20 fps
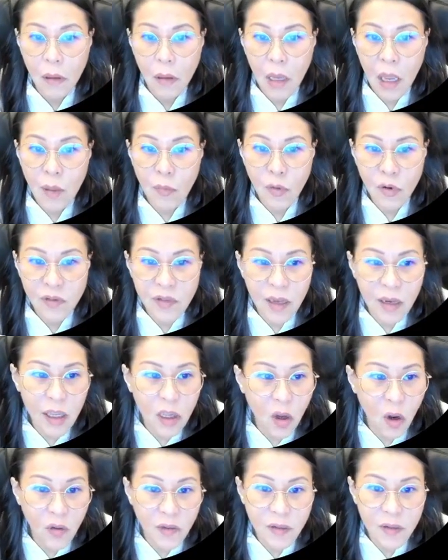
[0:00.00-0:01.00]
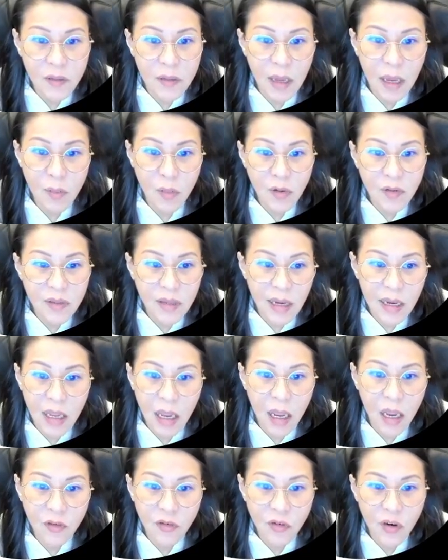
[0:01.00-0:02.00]
I'm not selling courses. Uh, I'm not selling
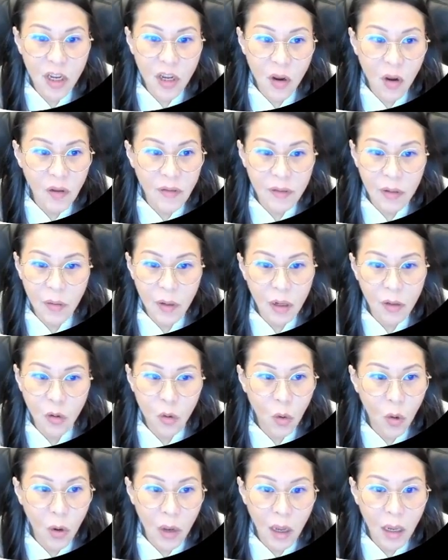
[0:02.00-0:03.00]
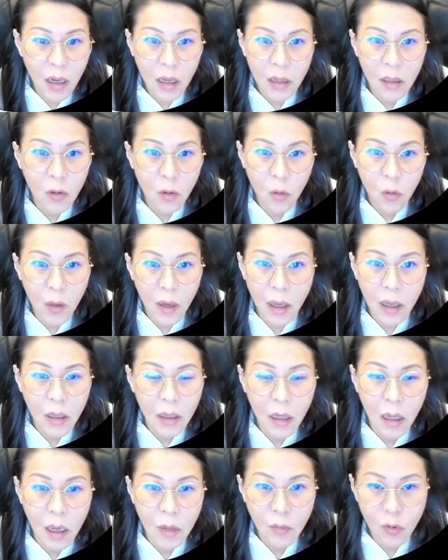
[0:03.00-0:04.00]
uh, training course. Uh, no, uh, no, uh,
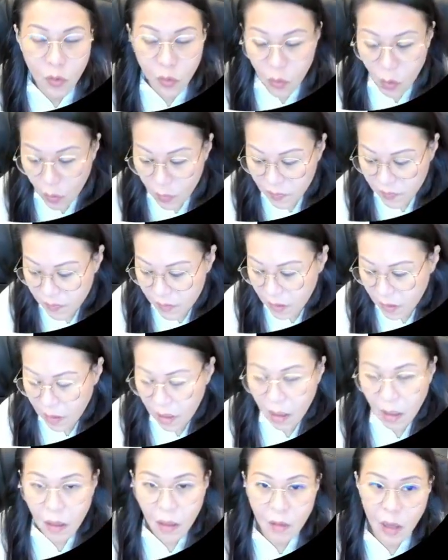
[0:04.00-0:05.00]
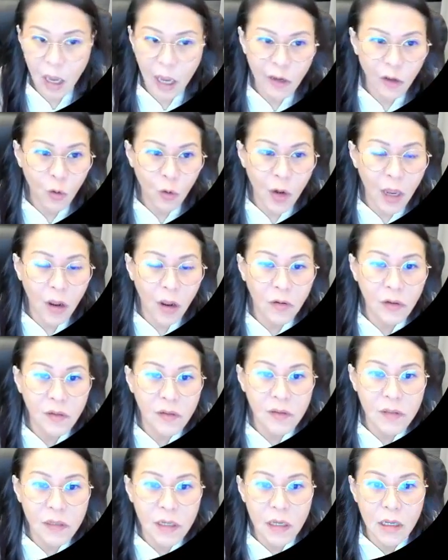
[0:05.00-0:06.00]
I'm not doing all these things. Uh. I don't like all
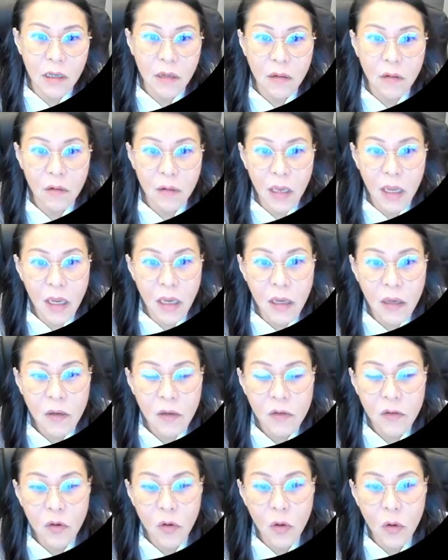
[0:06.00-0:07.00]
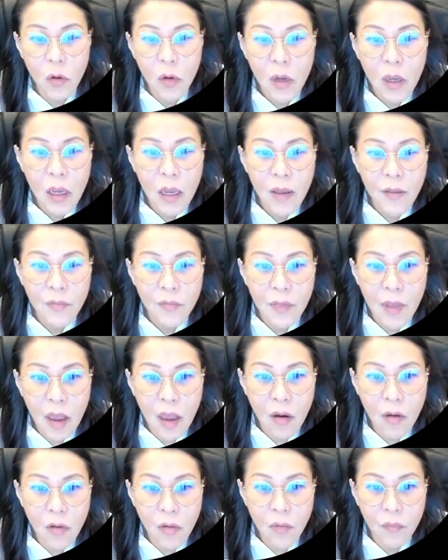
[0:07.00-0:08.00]
these things. Okay, so
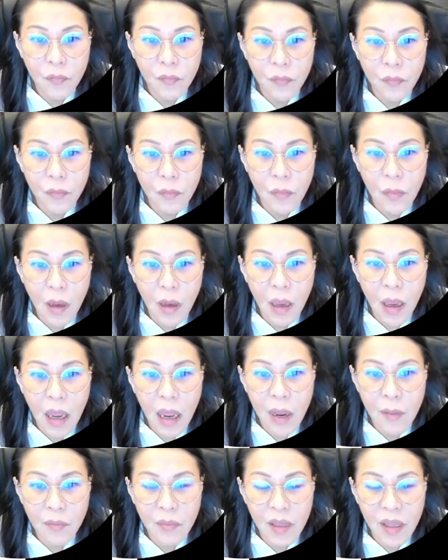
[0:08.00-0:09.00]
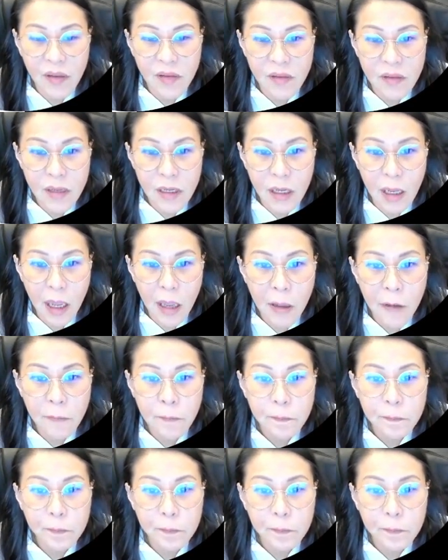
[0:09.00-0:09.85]
now I'm testing. Uh.